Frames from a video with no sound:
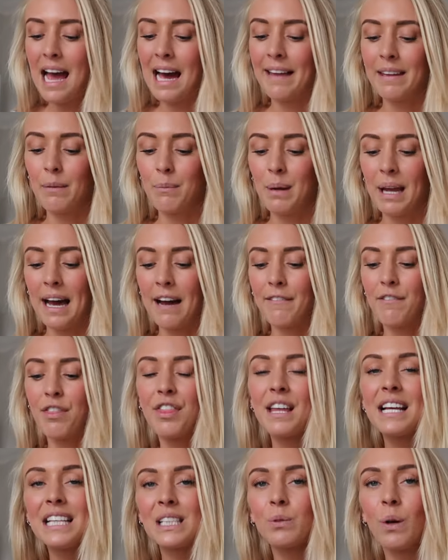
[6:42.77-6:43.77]
and then we
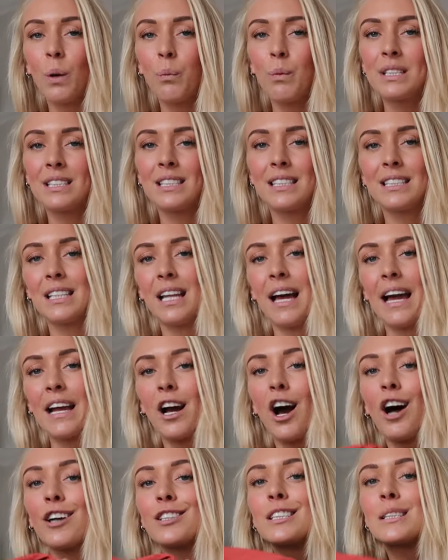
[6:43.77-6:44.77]
have this one which is
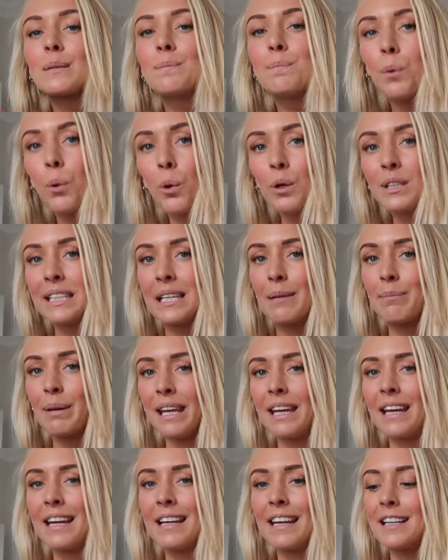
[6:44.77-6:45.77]
like our sporty
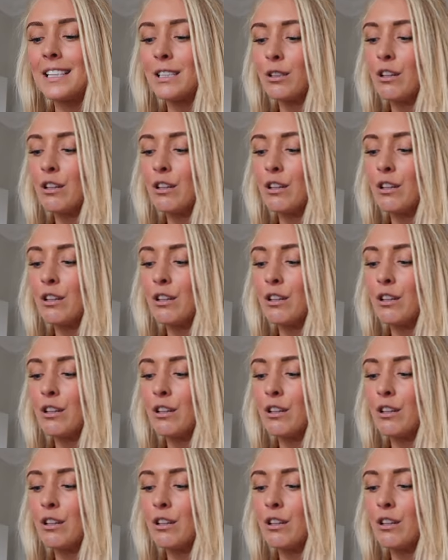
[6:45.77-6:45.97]
bikini.